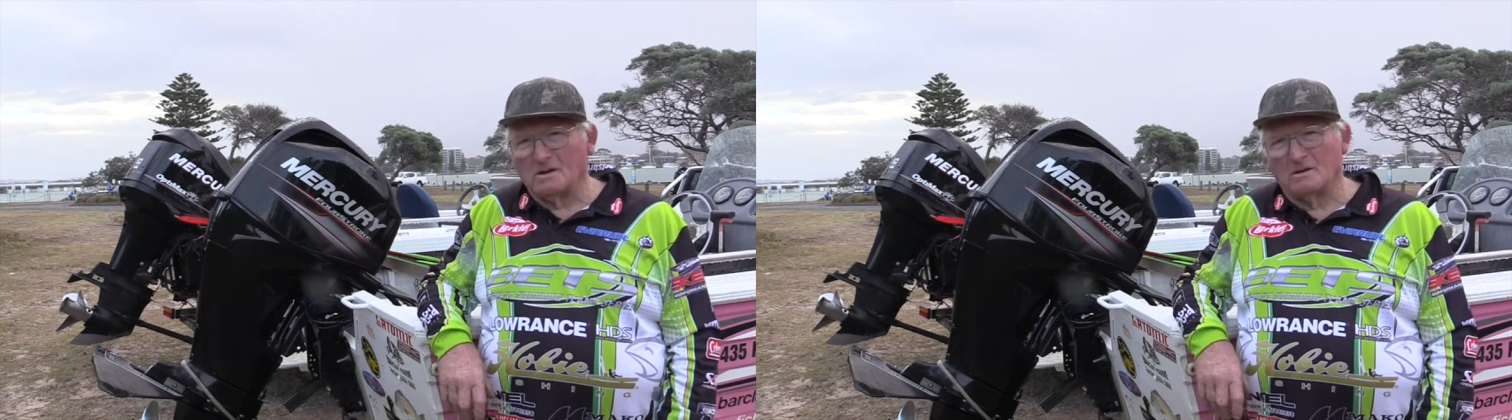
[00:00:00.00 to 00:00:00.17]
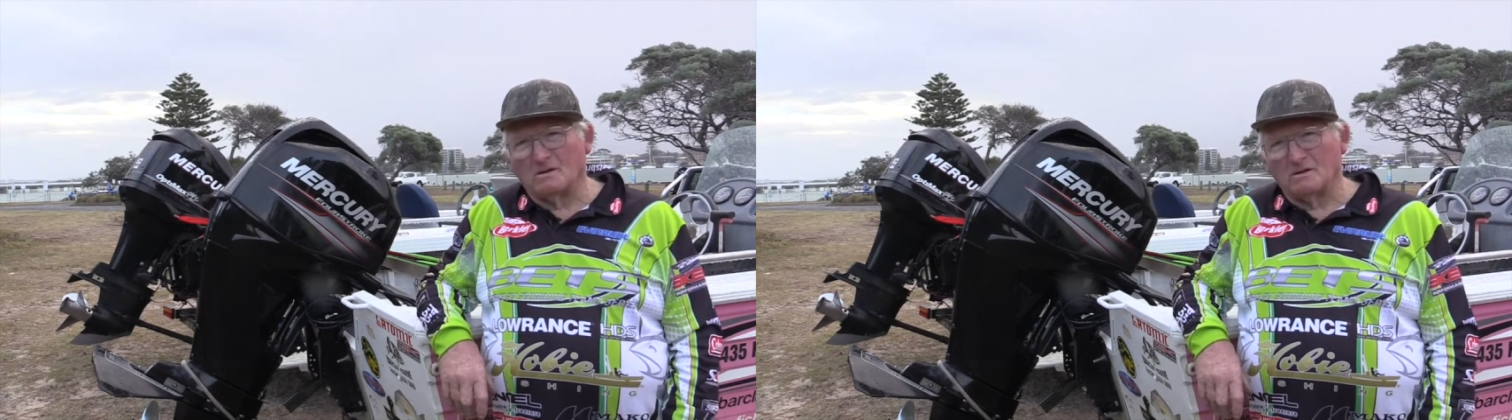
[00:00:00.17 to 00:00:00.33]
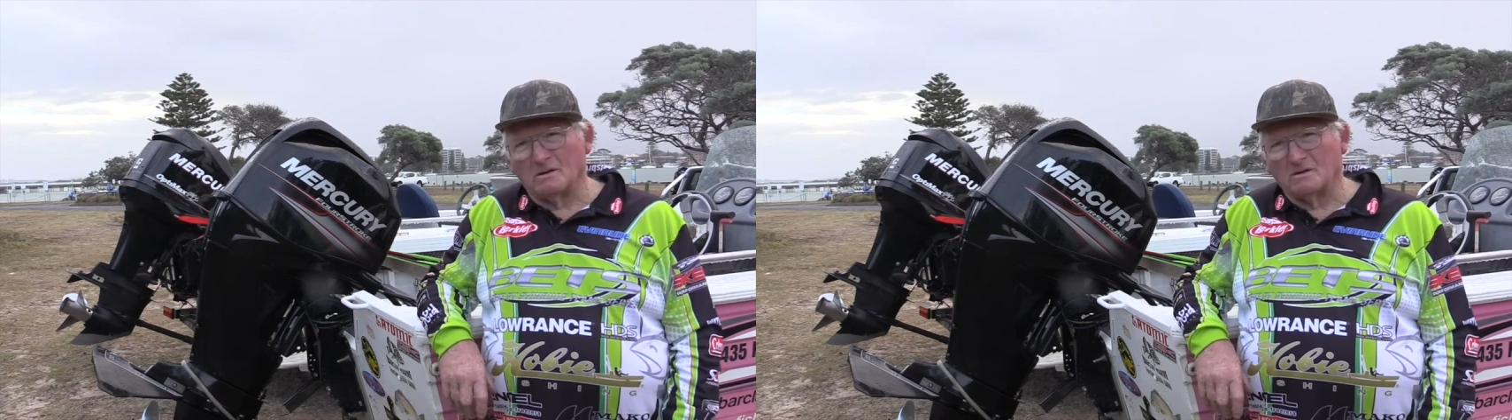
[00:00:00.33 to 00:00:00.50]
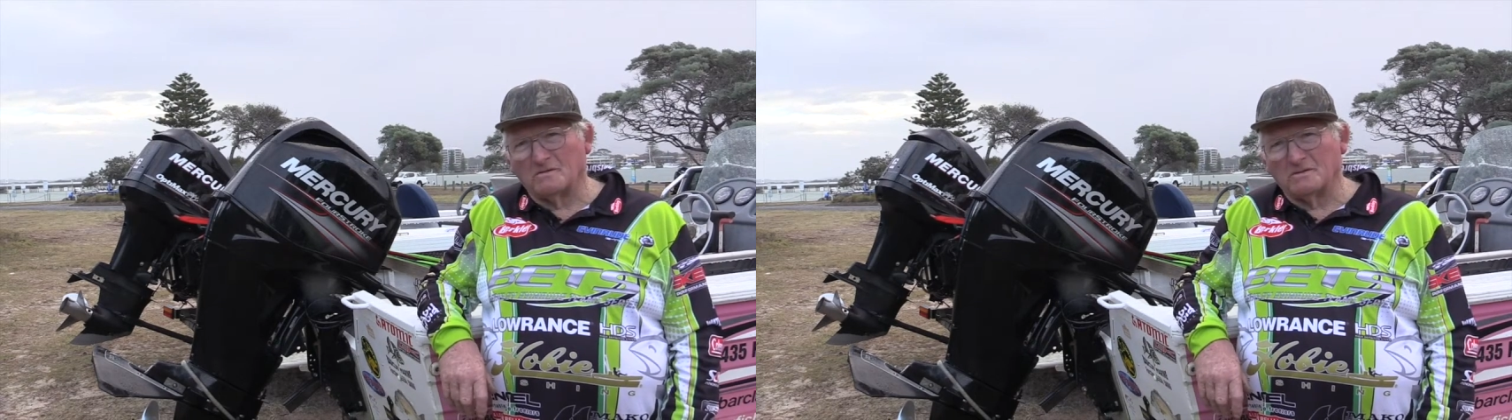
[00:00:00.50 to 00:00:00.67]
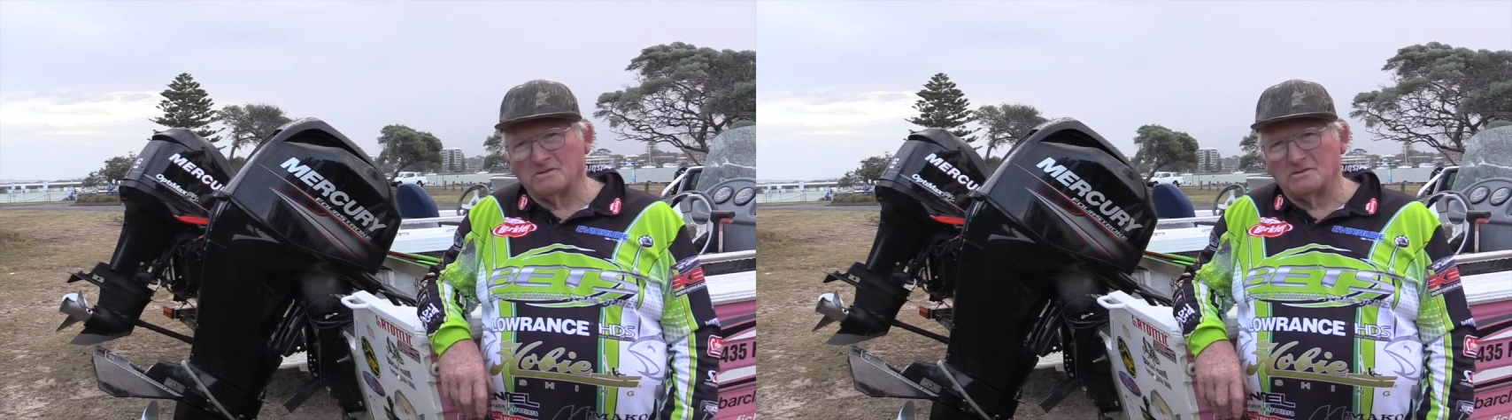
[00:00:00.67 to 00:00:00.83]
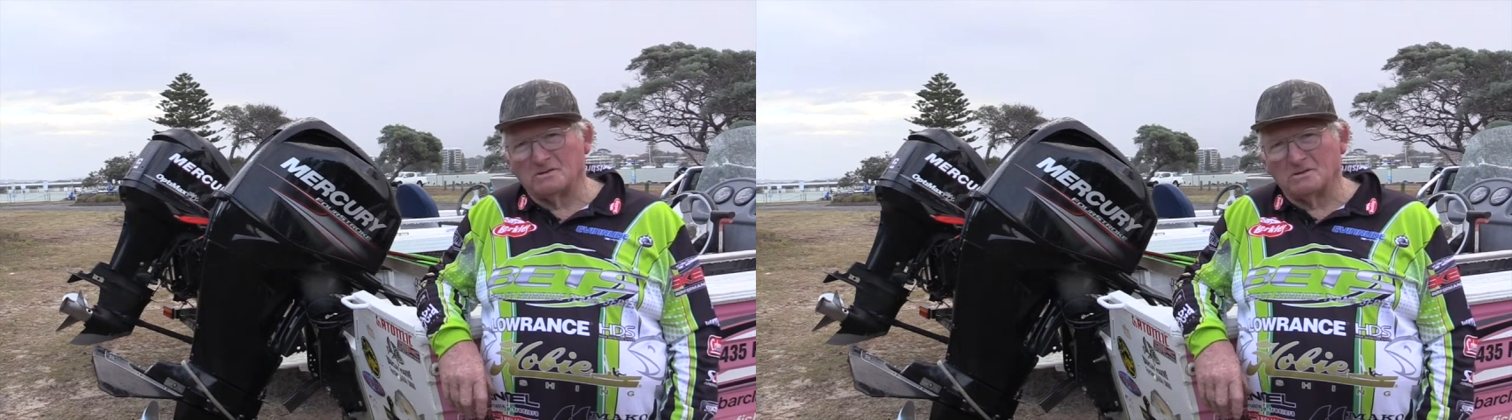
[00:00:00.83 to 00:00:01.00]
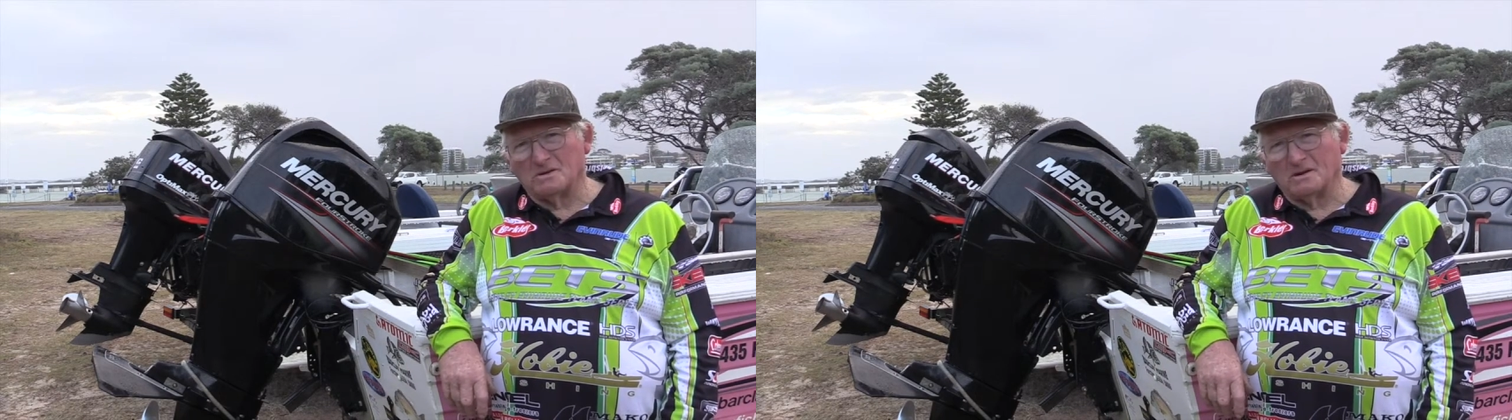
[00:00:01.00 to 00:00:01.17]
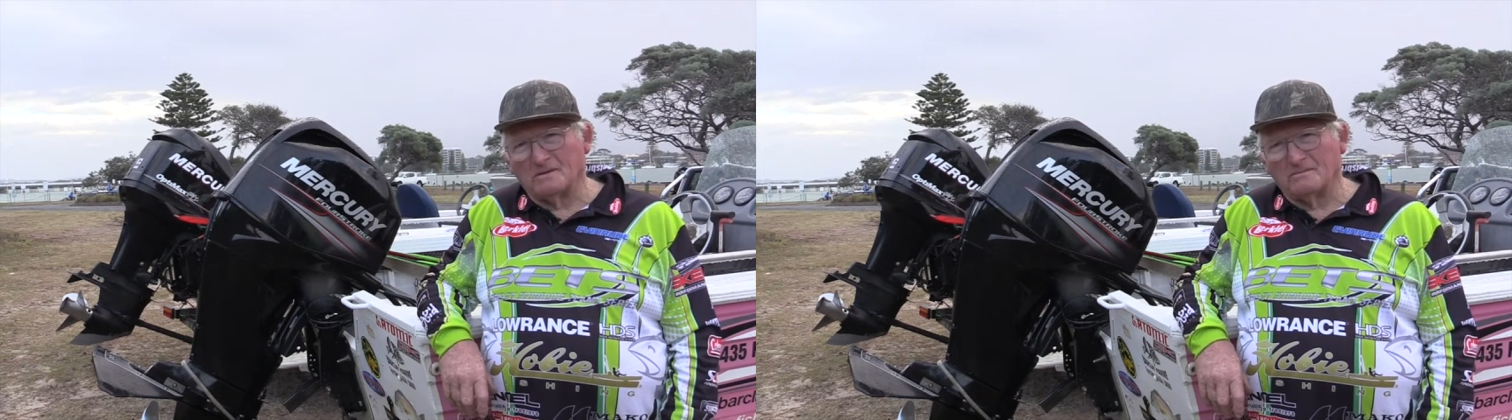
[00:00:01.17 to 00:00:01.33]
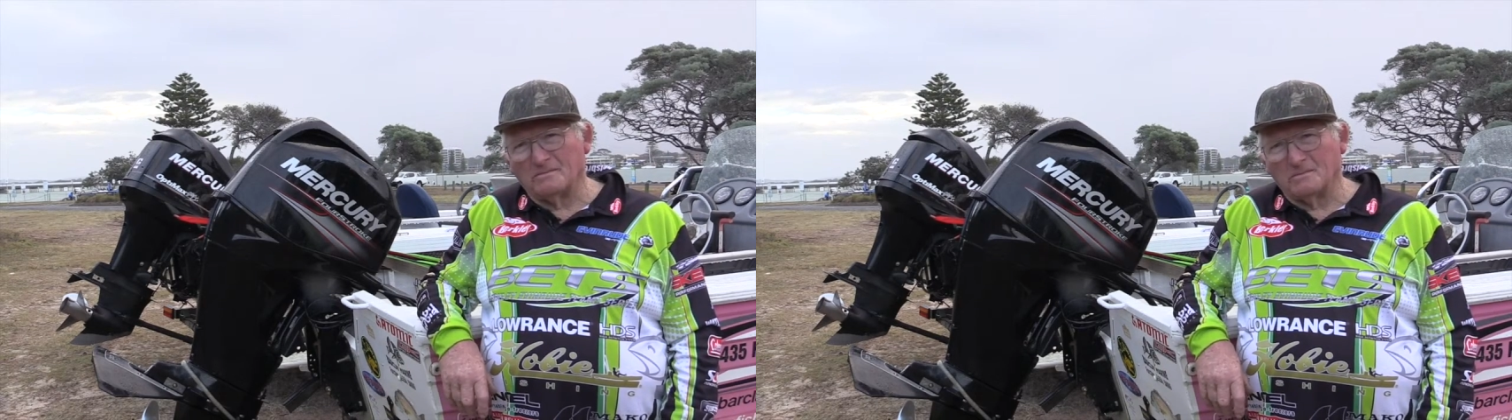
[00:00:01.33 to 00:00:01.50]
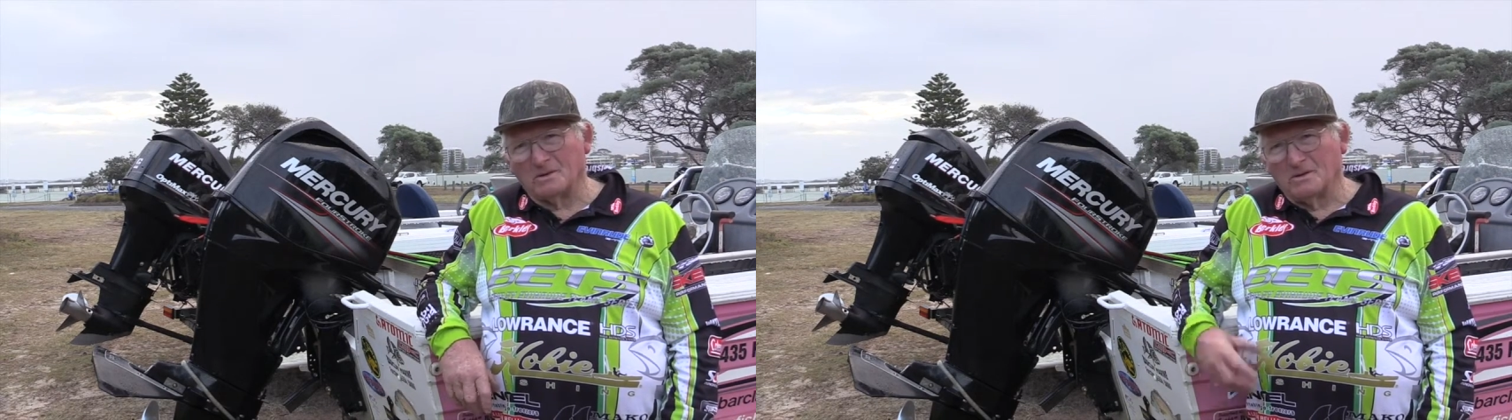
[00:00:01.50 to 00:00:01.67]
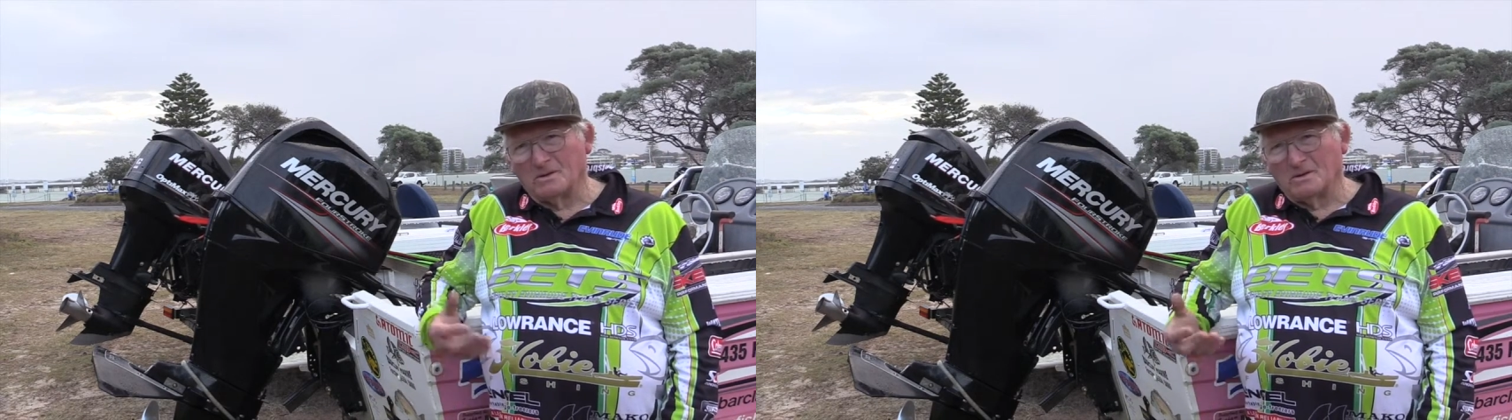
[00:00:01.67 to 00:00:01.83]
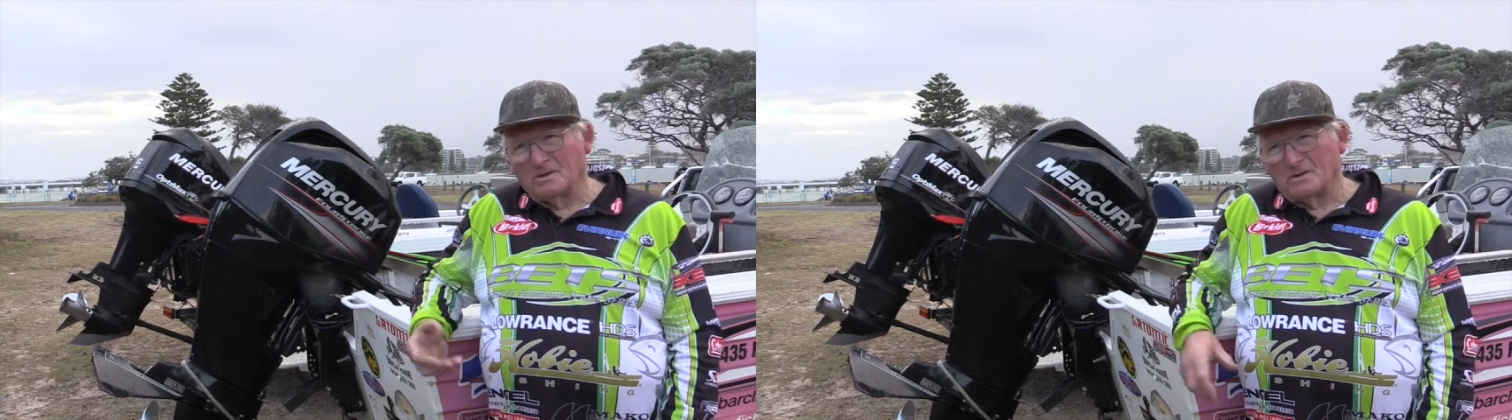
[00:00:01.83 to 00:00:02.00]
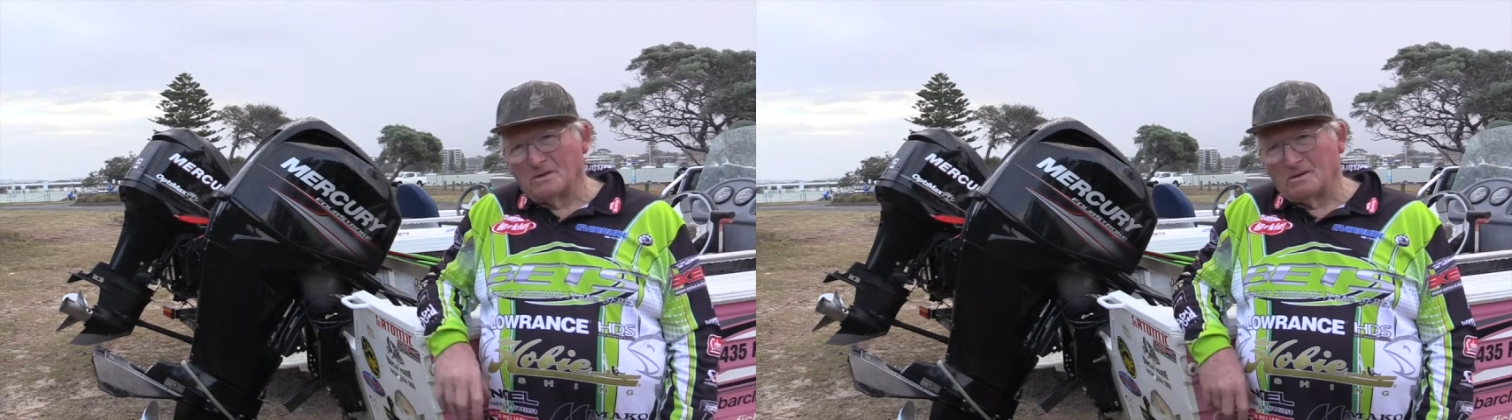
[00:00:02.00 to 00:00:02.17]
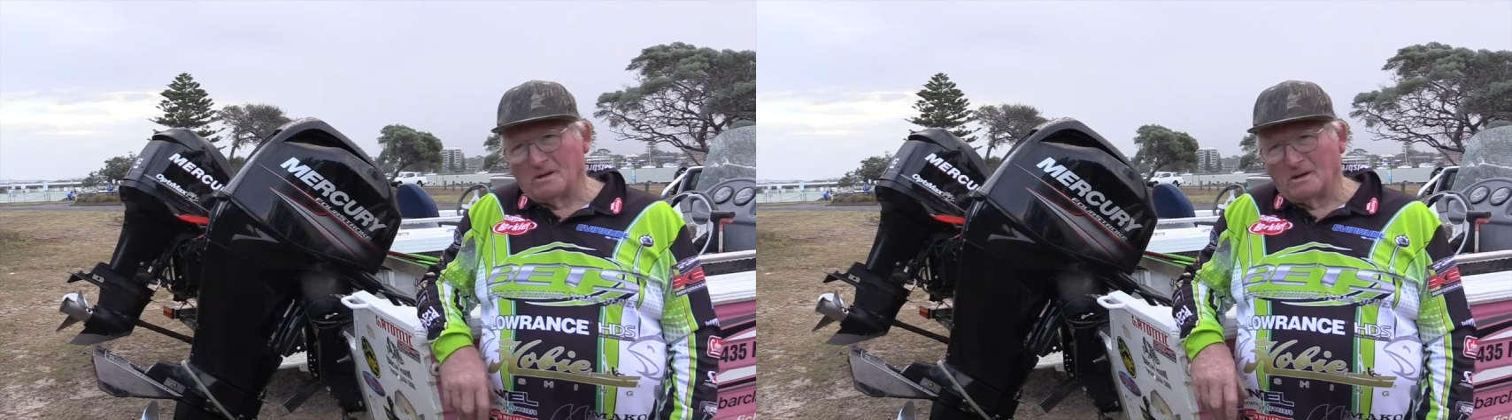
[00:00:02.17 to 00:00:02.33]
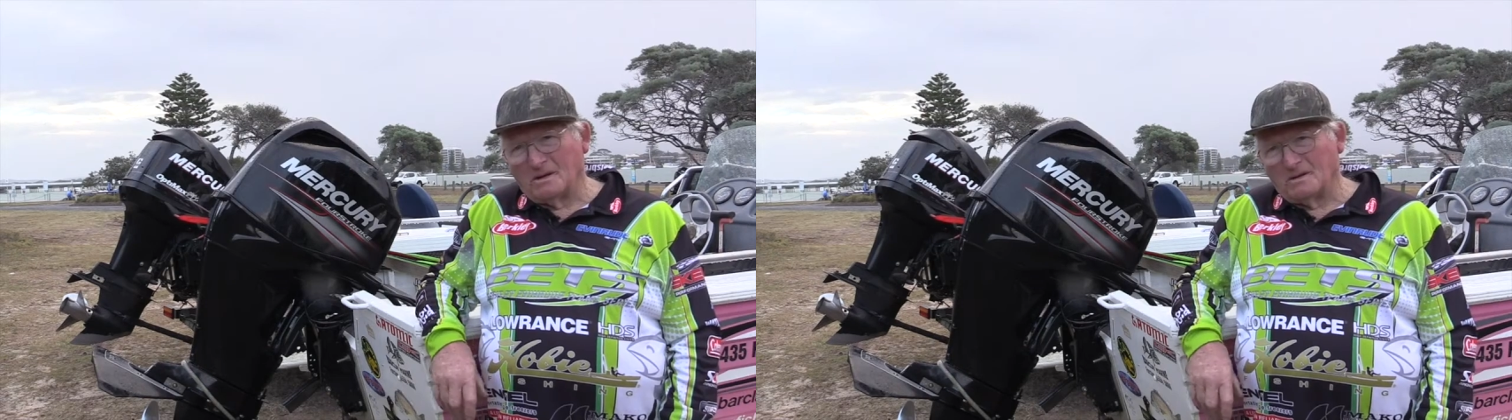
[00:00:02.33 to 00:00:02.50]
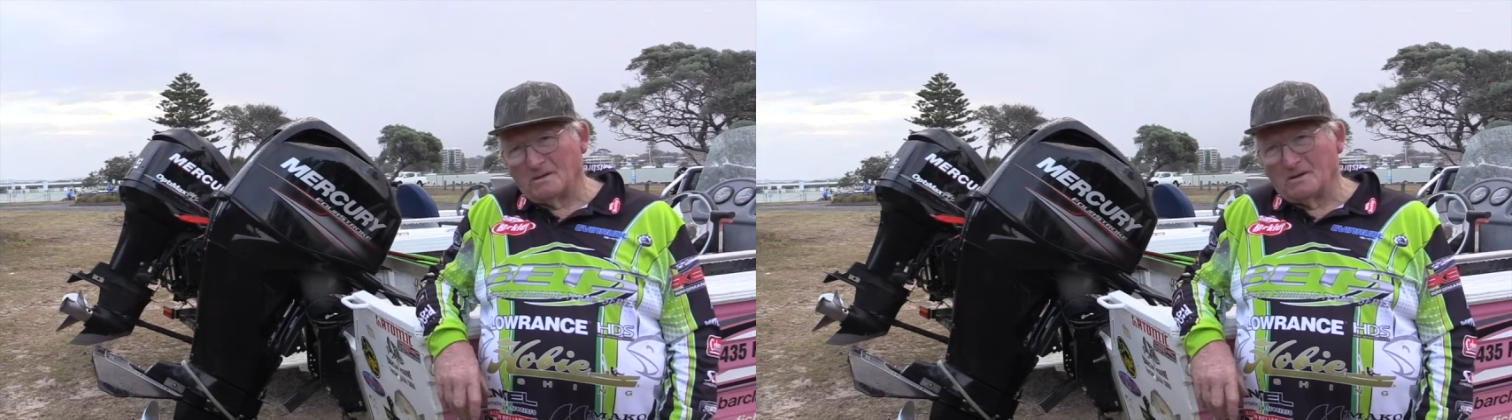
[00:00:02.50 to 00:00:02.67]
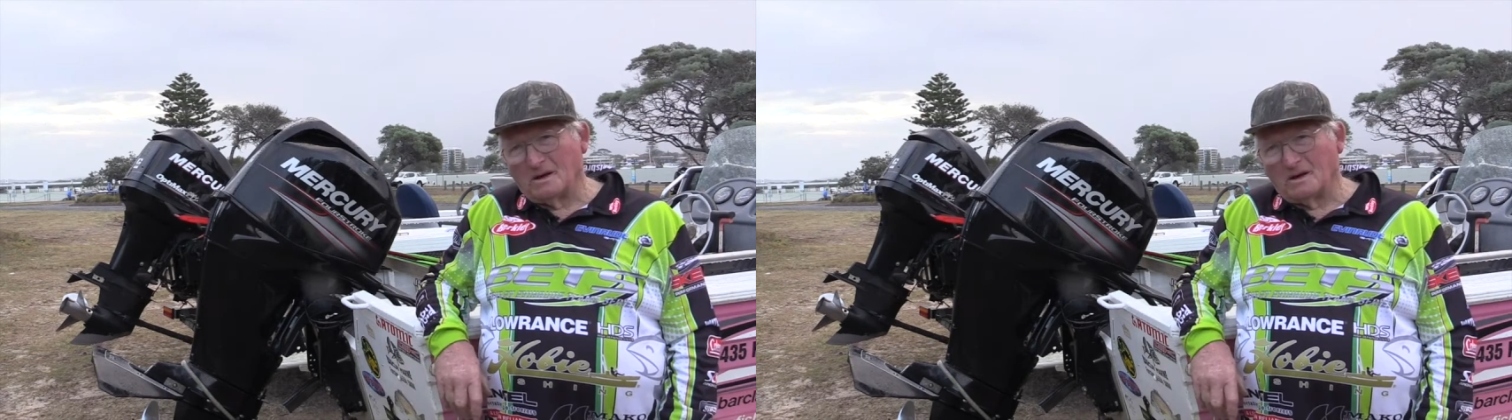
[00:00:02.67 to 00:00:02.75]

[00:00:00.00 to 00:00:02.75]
I like fishing the